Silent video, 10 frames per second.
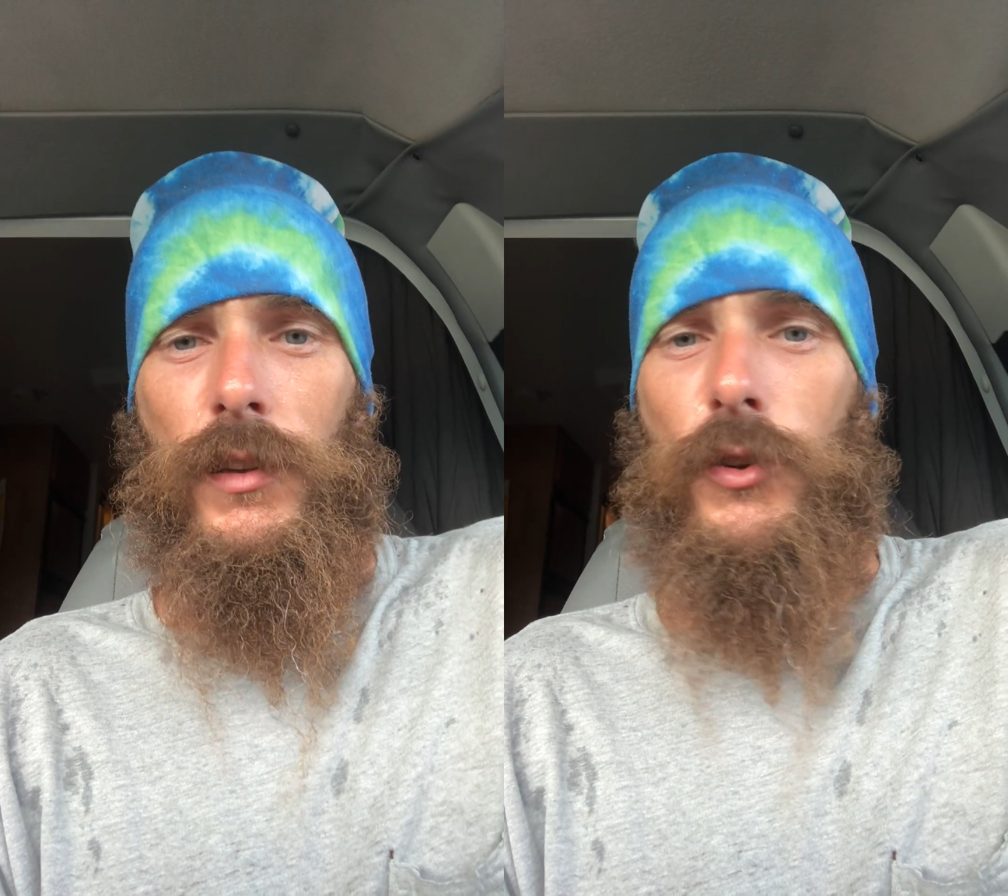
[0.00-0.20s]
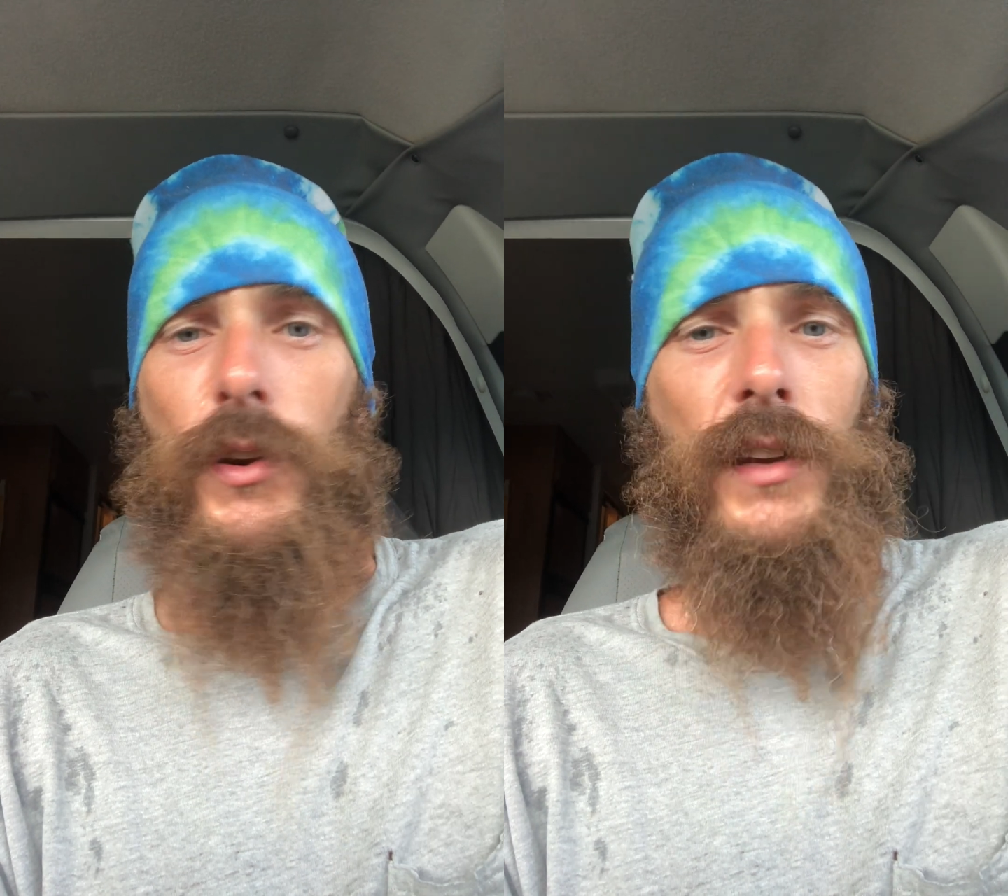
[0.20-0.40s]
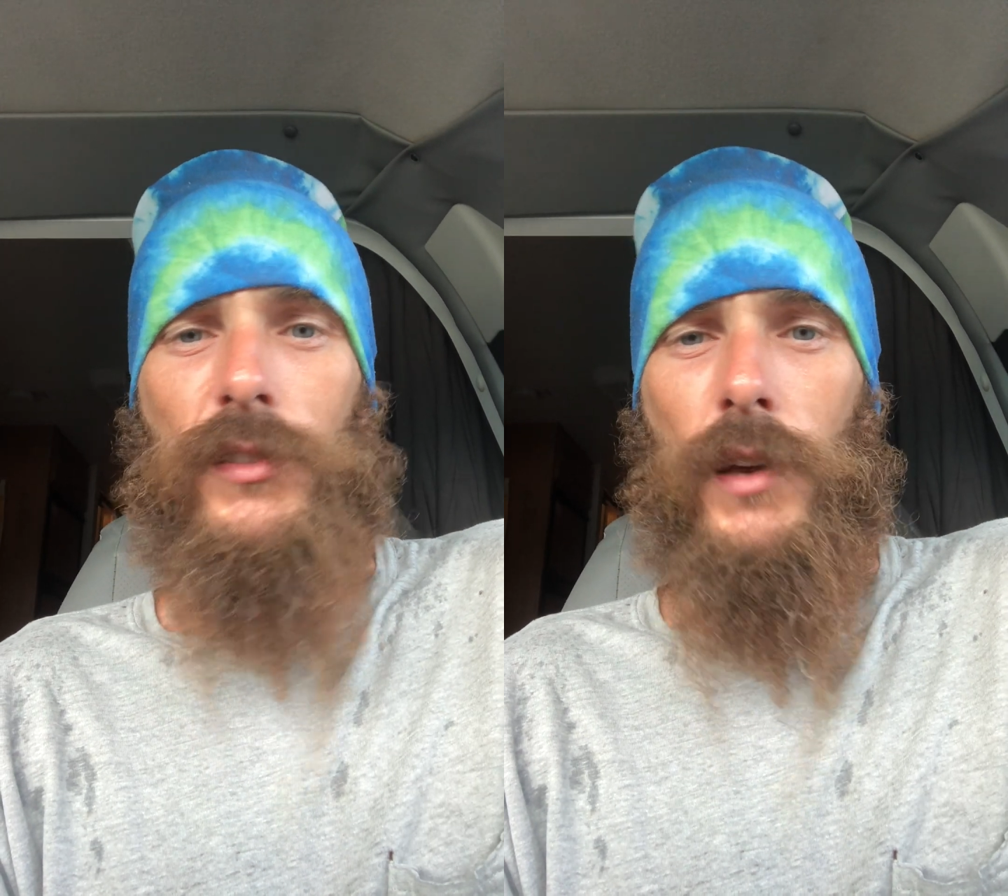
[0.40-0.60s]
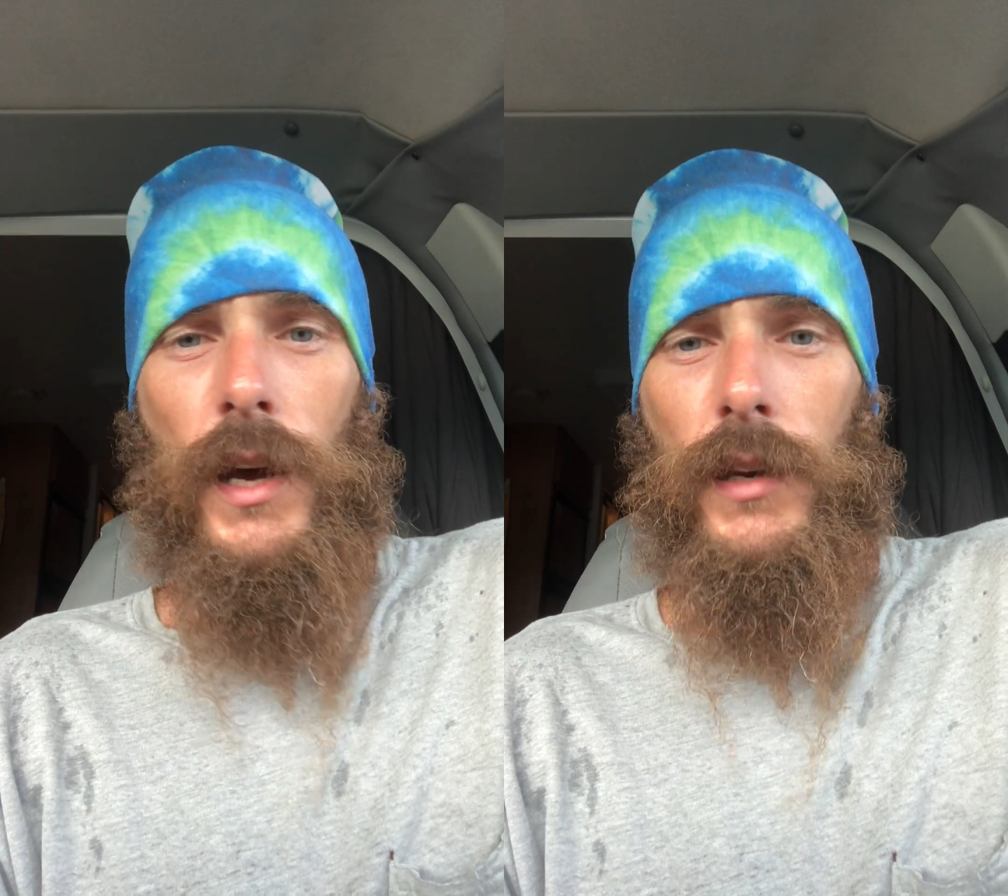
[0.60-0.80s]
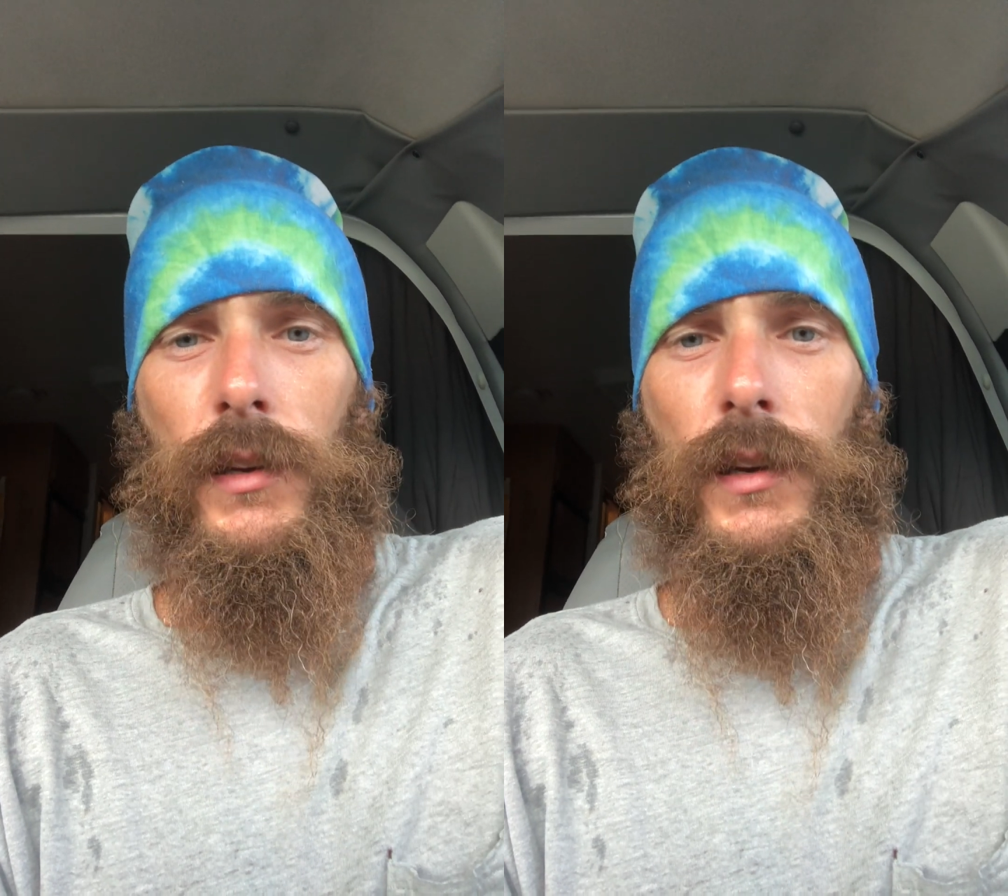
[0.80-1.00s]
There is
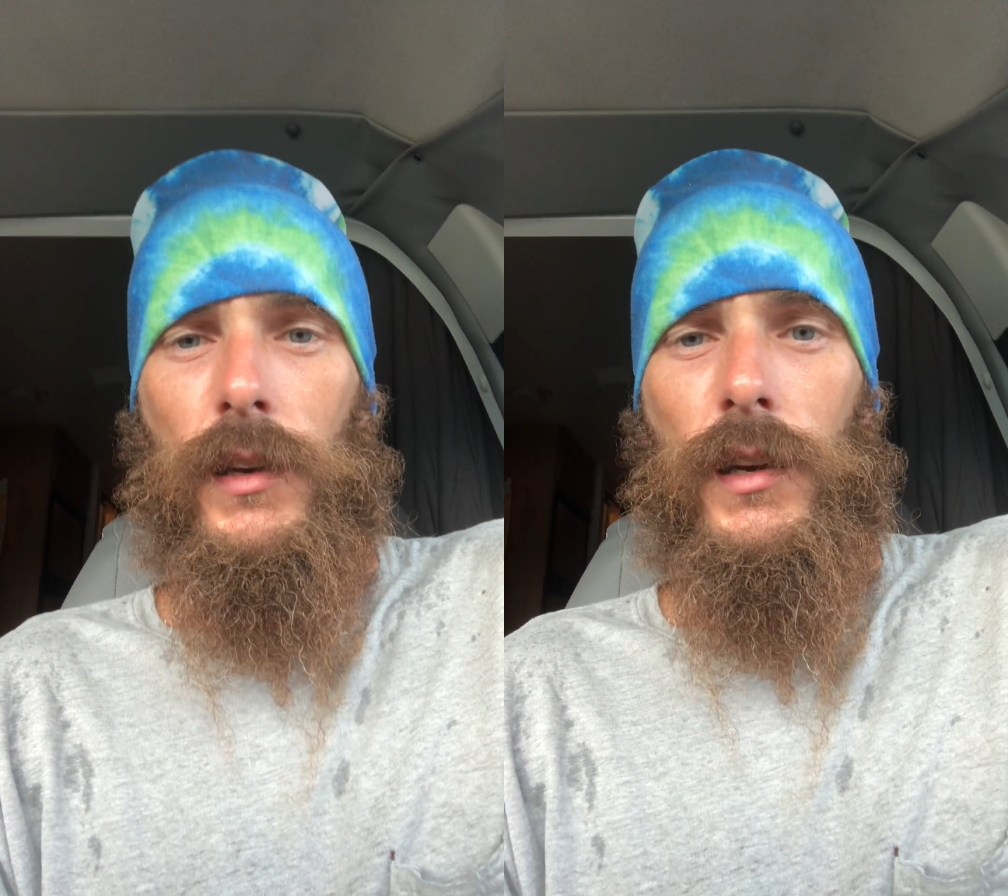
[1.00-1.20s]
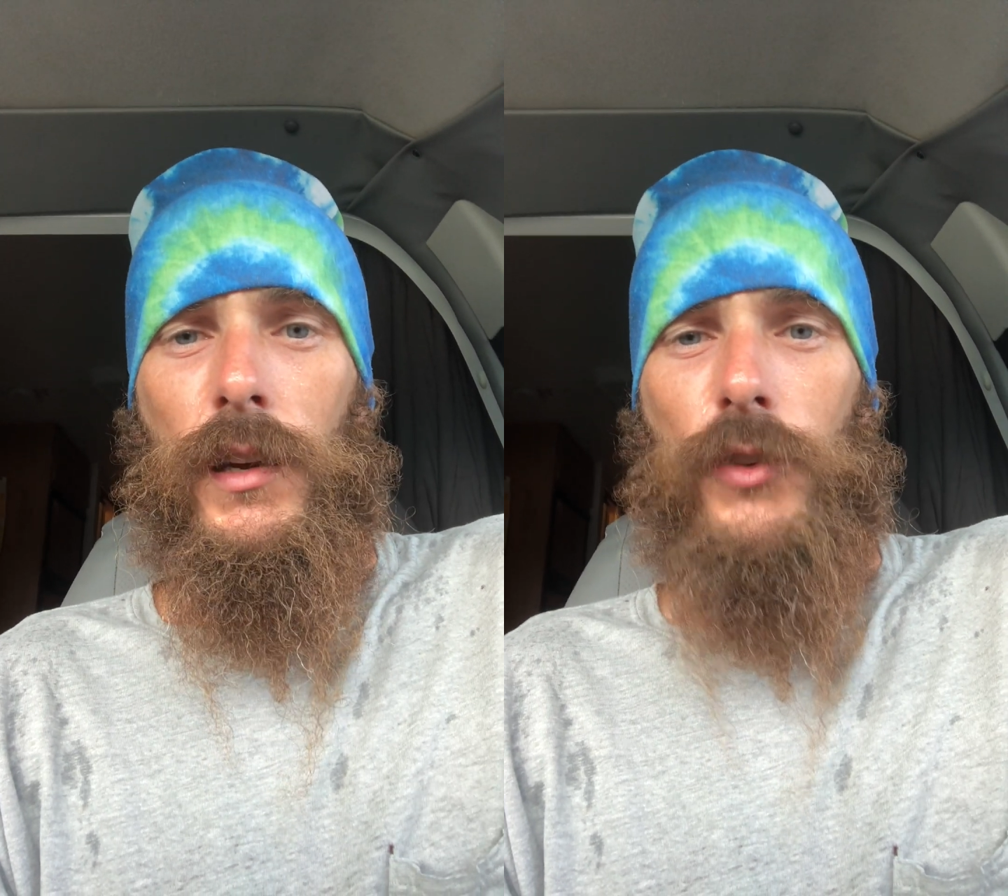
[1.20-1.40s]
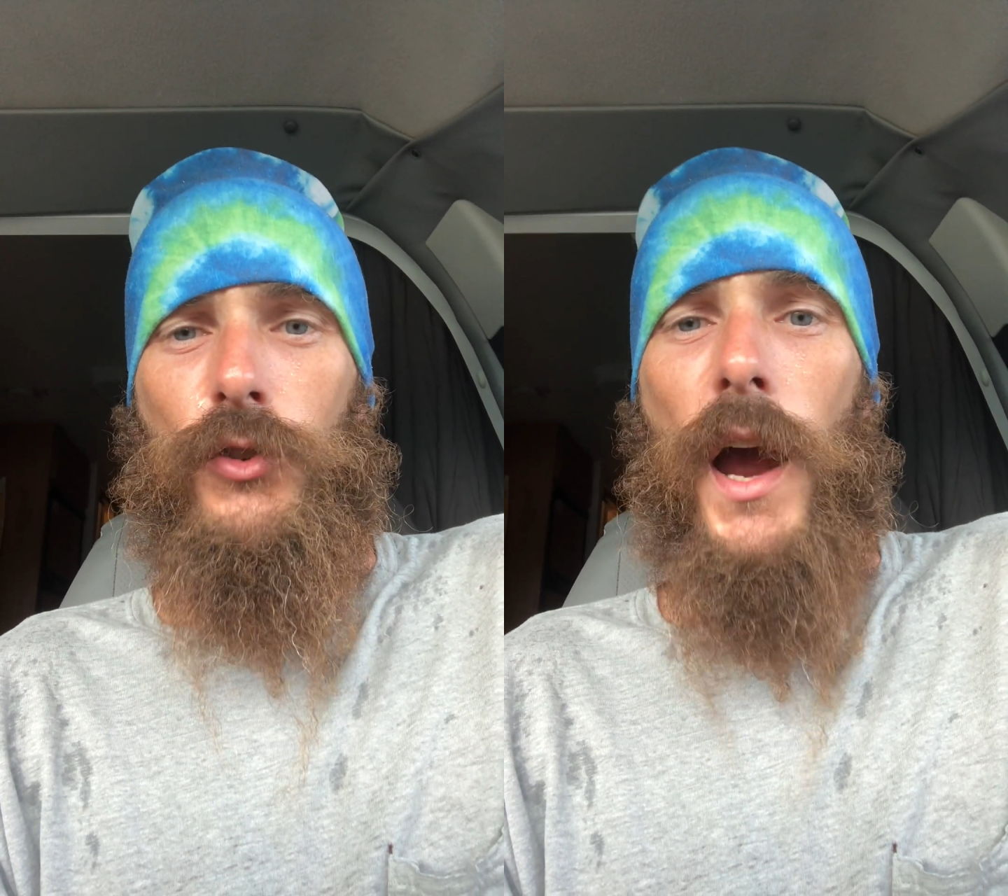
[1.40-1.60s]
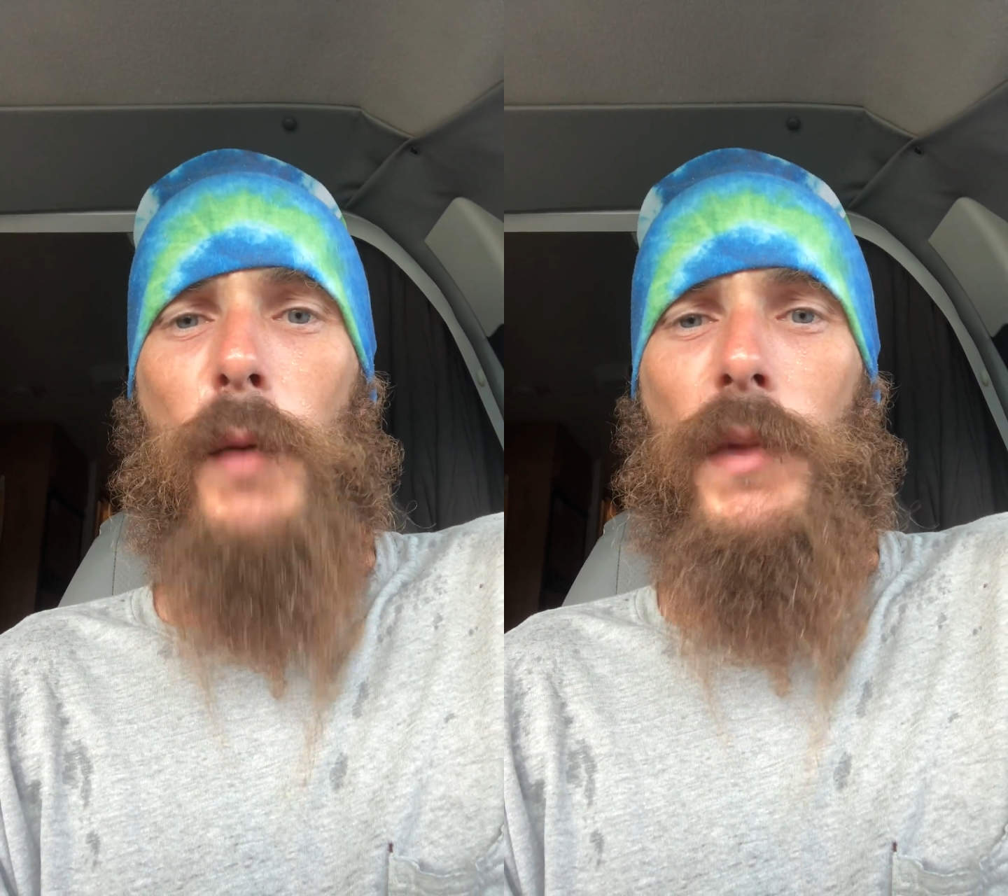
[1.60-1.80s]
not. Try